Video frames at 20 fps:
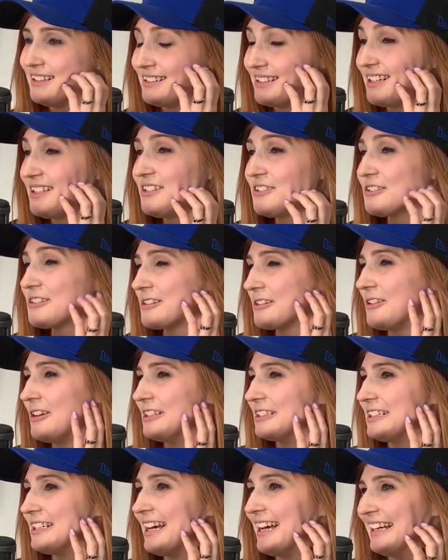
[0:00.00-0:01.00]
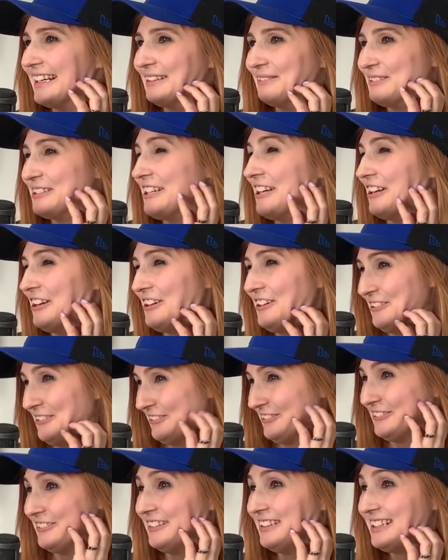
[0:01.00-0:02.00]
Ten years is a long time yep.
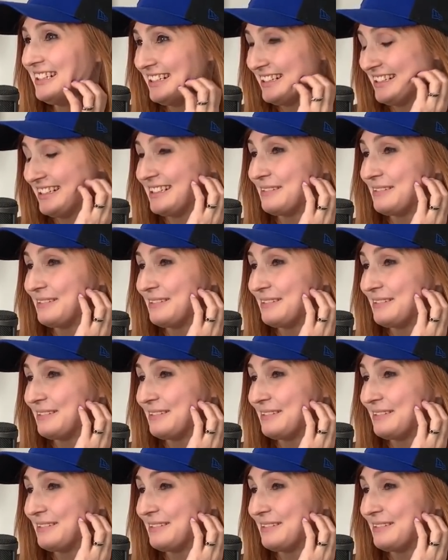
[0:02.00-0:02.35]
too. Yep.